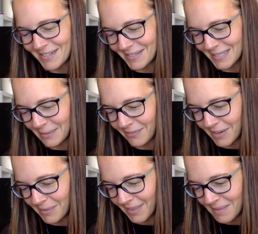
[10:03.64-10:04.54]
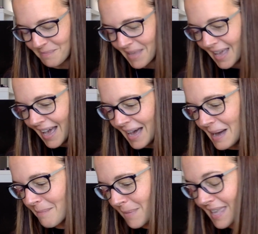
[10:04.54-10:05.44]
is so fun with him.
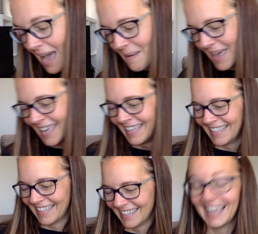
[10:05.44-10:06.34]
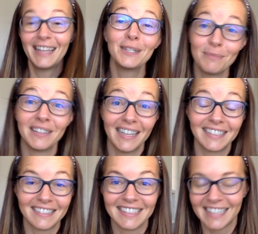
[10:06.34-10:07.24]
But yeah, I do mean that
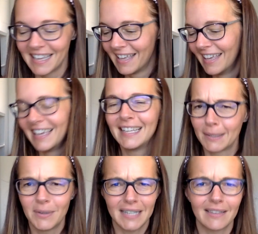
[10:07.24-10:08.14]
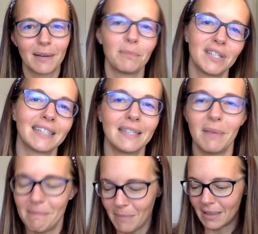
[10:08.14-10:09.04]
seriously. He's always out there protecting
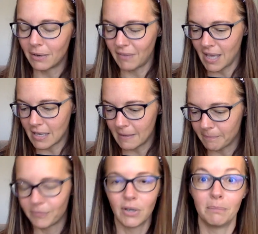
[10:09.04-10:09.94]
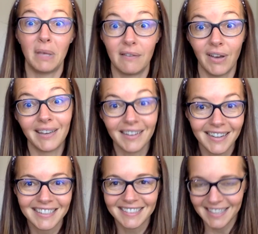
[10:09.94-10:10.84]
me, my little Viking, or big Viking,
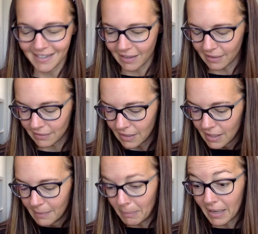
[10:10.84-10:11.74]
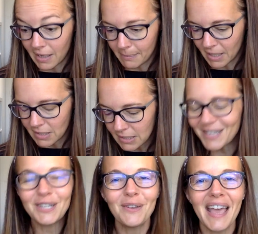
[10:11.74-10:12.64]
I should say, not little by any means.
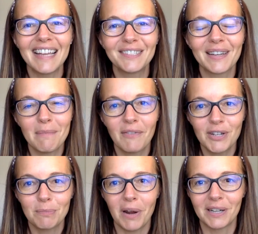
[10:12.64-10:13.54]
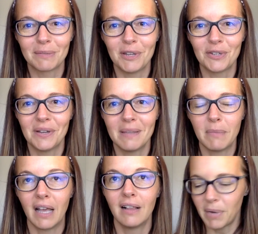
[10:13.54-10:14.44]
So yeah, so I got my first product sponsor in the
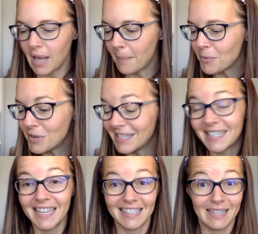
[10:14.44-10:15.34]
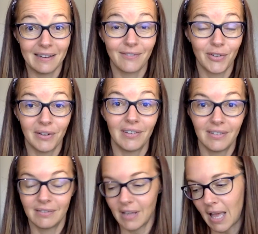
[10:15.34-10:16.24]
mail, but I'm going to test it
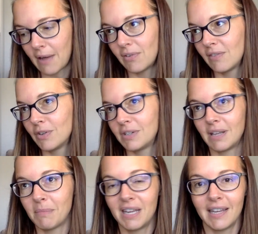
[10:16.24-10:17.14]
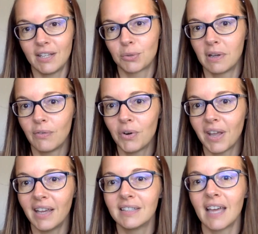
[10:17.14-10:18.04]
for however many days, 24
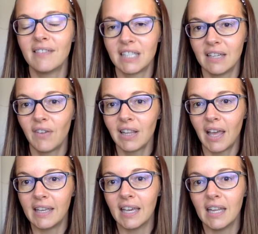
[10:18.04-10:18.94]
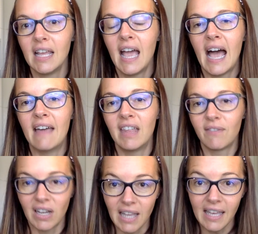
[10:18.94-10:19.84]
days, and see if I like it. And then
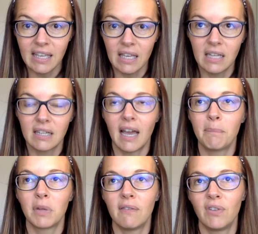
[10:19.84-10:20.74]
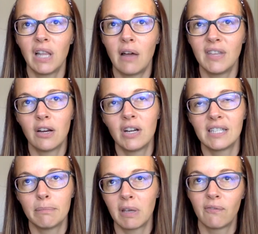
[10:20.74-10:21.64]
if I like it, I'm going to fill out, they already
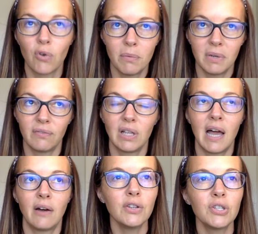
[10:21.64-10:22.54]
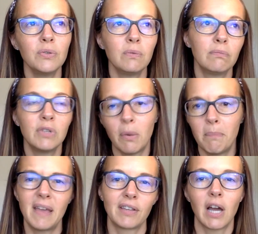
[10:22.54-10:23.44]
sent me a form to fill out to,
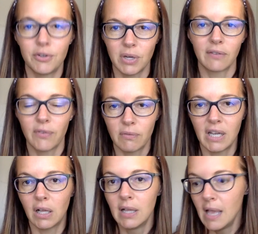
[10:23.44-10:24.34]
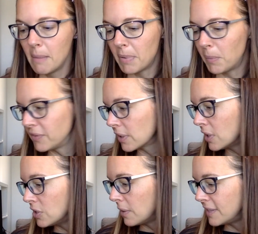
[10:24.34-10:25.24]
make the contract for real. But what they're
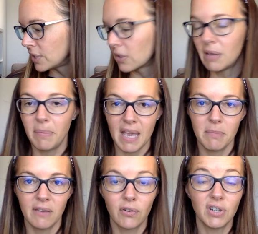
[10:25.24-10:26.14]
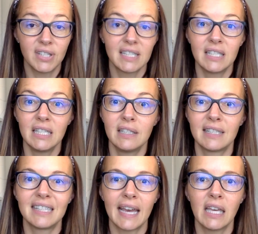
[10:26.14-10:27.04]
going to do is they're going to pay me for a
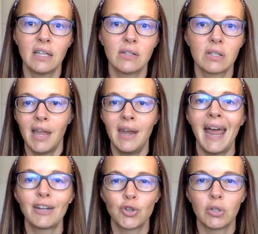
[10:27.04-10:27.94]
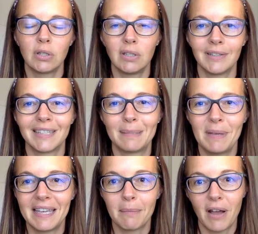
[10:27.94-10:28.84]
60-second natural
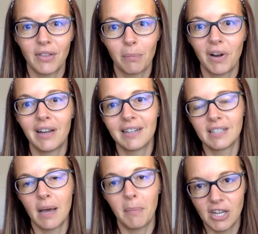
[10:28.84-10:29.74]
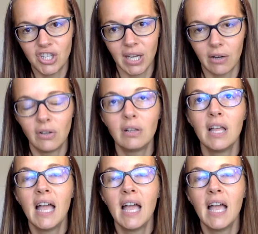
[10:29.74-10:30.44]
speaking about their product on my channel.